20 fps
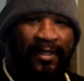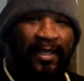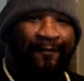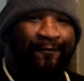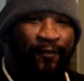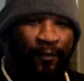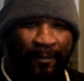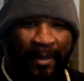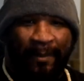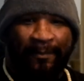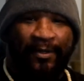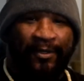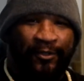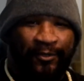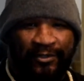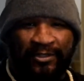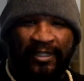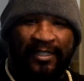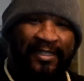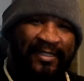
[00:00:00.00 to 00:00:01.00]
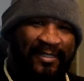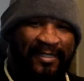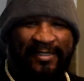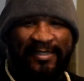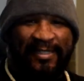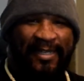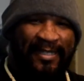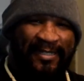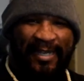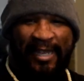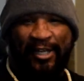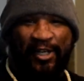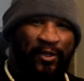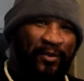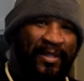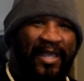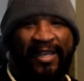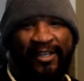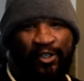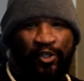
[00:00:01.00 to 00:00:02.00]
that for my producer because he says I
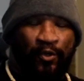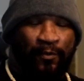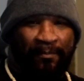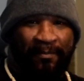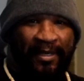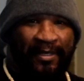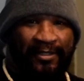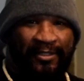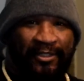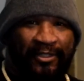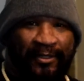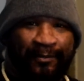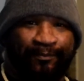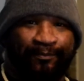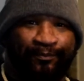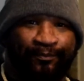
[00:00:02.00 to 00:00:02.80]
do that too much.